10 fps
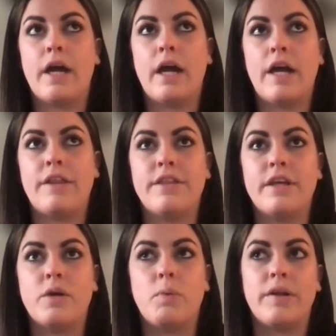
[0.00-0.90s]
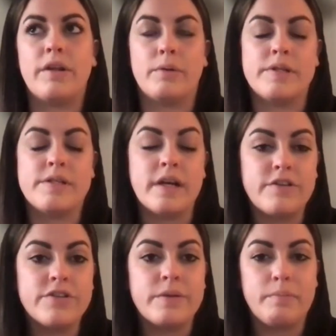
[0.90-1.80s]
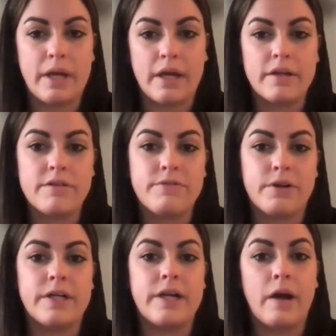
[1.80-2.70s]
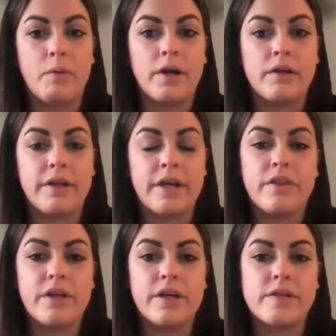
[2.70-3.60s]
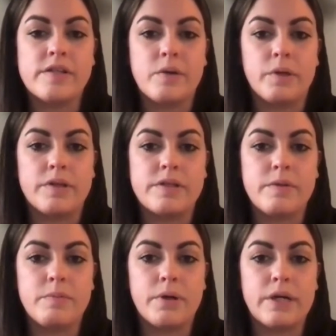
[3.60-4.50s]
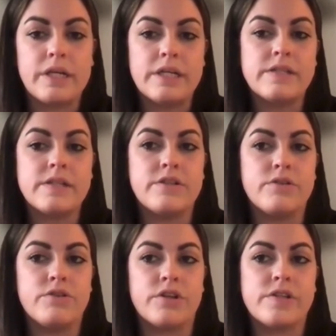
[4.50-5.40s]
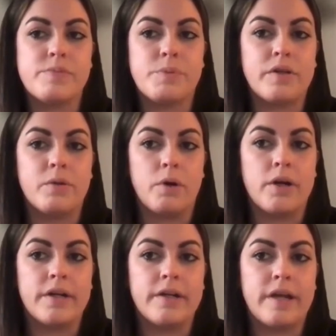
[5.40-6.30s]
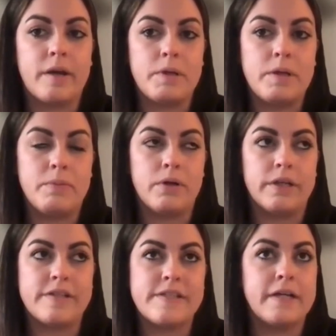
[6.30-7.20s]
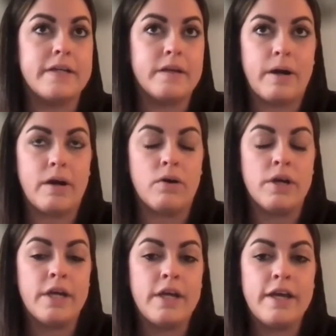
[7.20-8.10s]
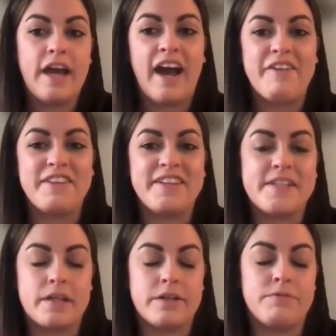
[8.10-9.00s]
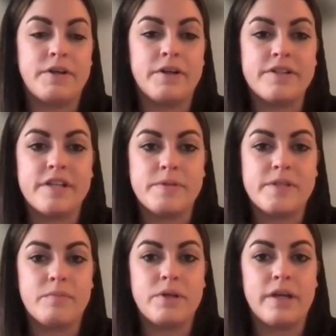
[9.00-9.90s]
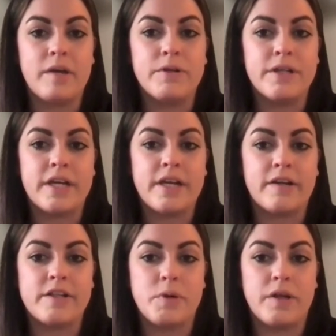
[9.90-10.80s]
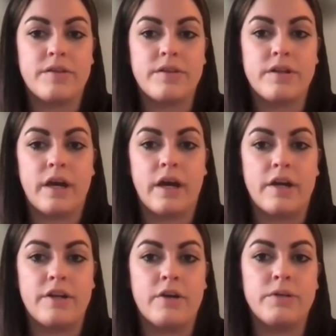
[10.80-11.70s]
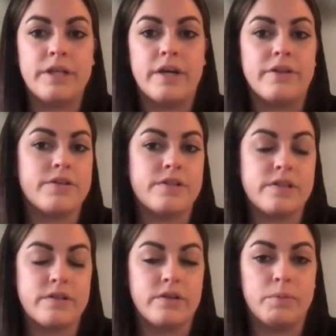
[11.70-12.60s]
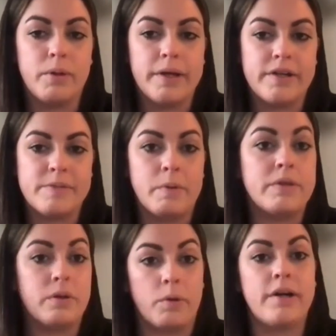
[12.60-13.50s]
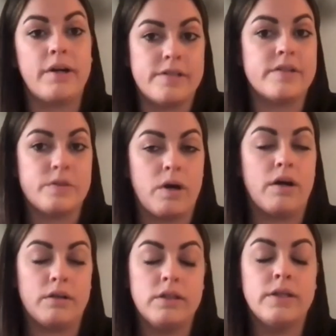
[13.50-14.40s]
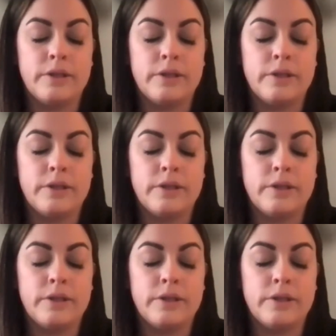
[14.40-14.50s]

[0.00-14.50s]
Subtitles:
I think where there was such a demand for a network like this, it was pretty easy to just spread the word and get people excited about having this at their fingertips and being able to connect with not only other seasonal employers, but with the workers as well.